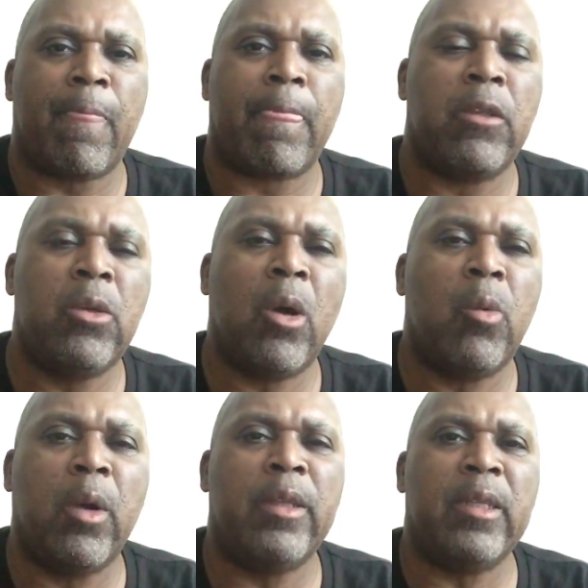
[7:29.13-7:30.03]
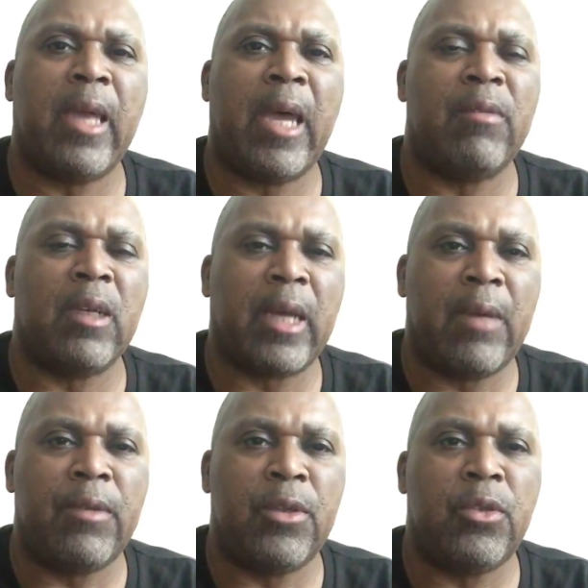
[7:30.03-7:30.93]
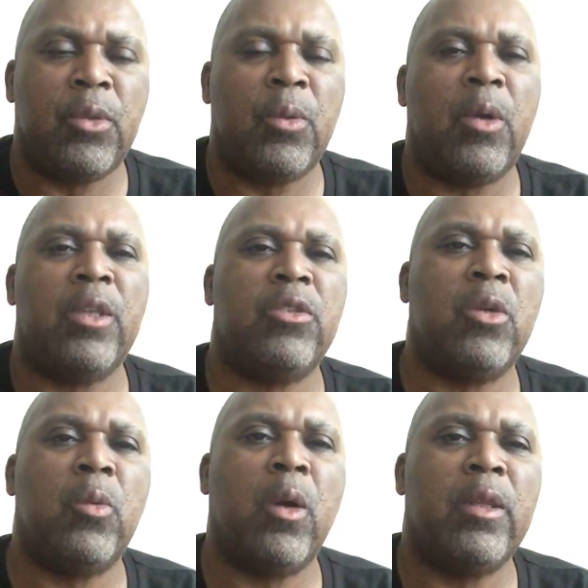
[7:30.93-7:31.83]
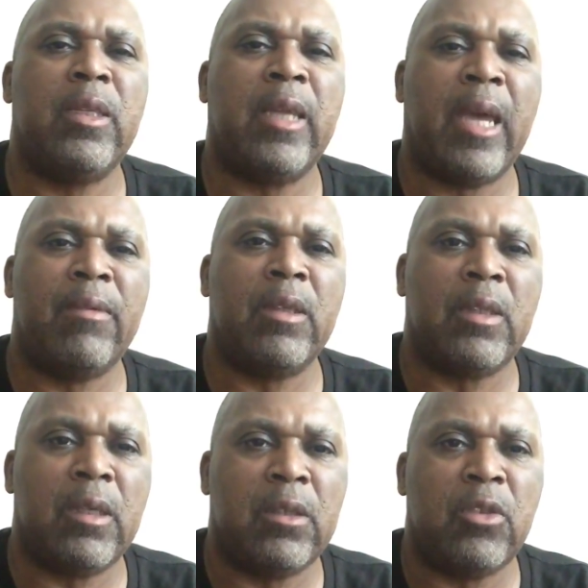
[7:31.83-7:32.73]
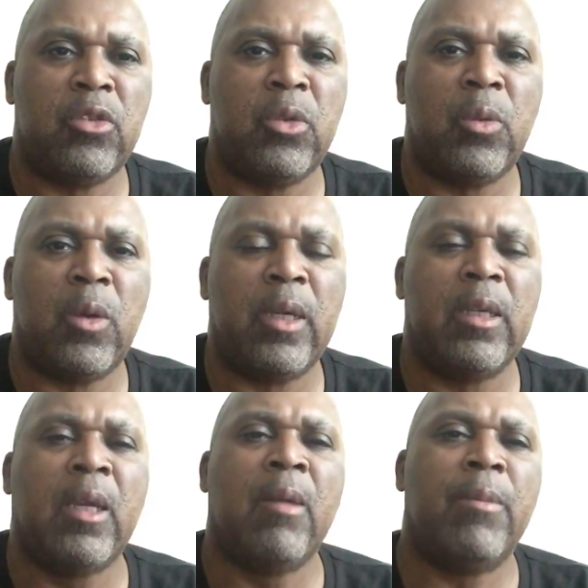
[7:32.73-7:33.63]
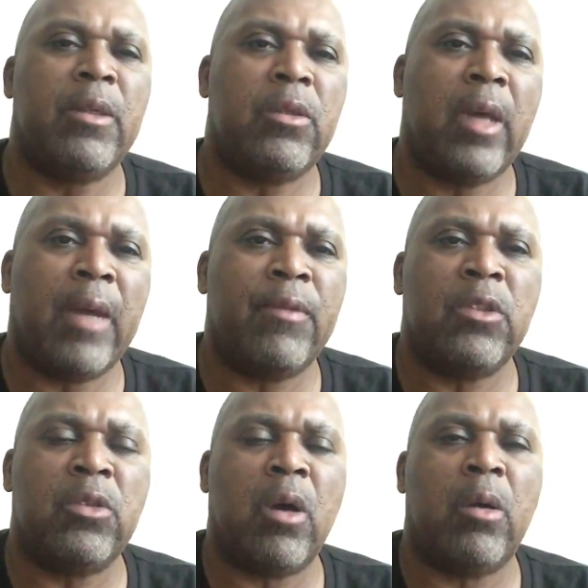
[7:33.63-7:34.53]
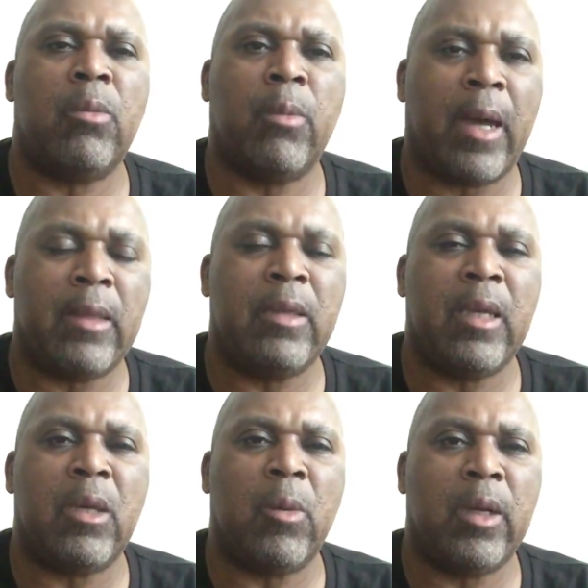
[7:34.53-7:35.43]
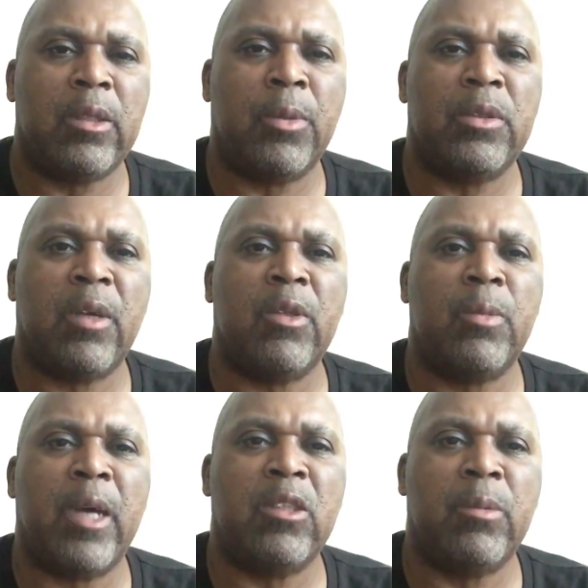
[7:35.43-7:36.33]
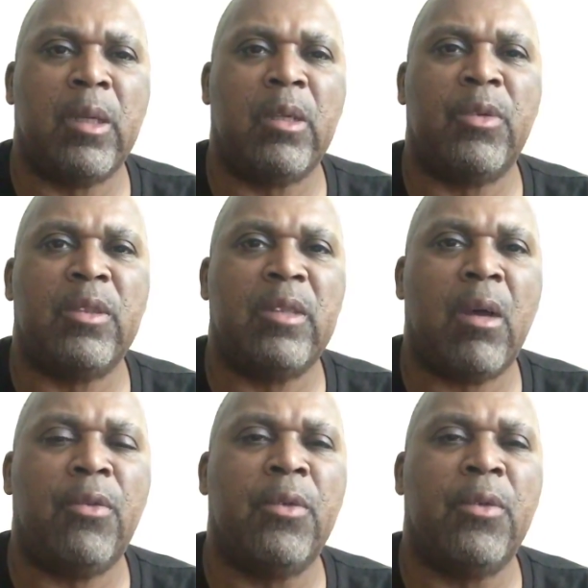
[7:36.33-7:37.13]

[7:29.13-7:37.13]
You are worthy to have the life that you want. You're worthy to have the things that you want. But you have to start by taking 100% responsibility for self.